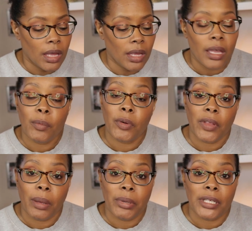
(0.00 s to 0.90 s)
And with
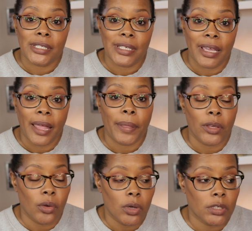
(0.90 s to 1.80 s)
that being said,
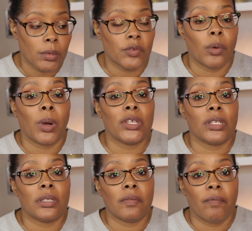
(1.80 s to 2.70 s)
thank you all so much for
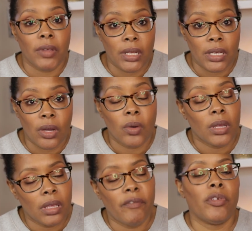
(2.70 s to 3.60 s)
watching this video.
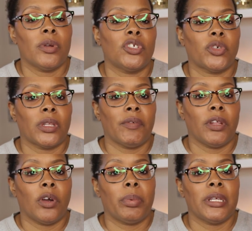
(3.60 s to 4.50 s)
If you enjoyed the
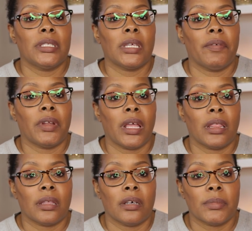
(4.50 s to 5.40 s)
video, please give it a
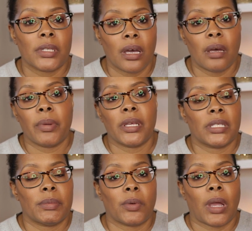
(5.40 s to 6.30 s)
thumbs up and
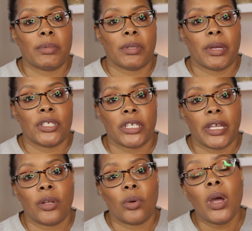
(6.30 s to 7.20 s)
subscribe to my
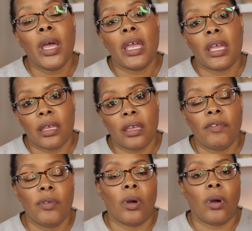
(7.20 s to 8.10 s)
channel.
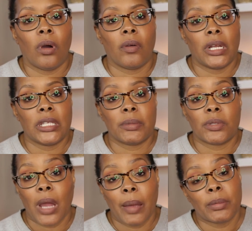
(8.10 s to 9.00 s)
If you are already
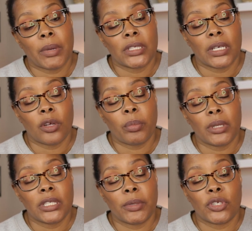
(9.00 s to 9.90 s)
subscribed to my channel,
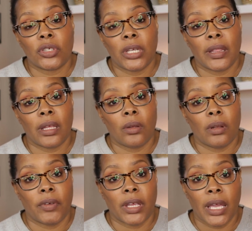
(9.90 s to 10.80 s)
please make sure you hit that
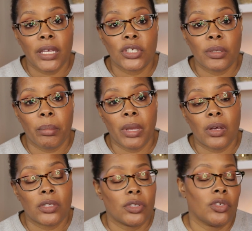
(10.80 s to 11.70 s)
notification
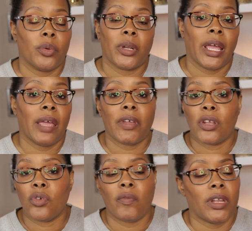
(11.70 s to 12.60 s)
bell so you know when I have a
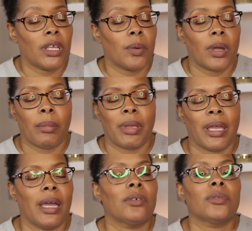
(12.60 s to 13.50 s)
new video coming
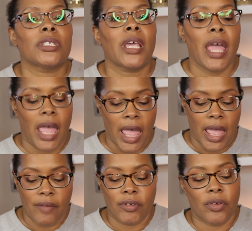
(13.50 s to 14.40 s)
out.
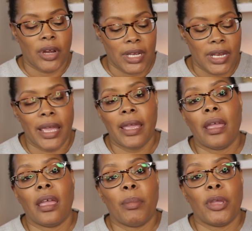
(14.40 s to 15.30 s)
Have a great
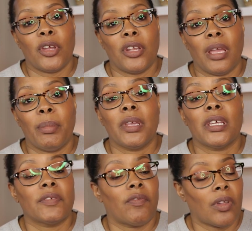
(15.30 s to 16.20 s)
day, and may your day be
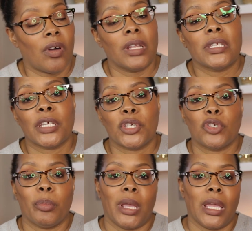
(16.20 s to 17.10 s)
as flawless as
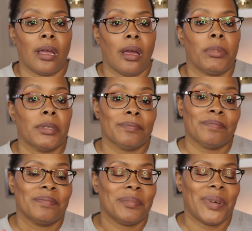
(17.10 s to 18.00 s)
your makeup.
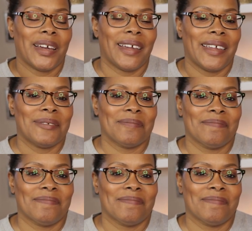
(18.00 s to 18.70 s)
Bye.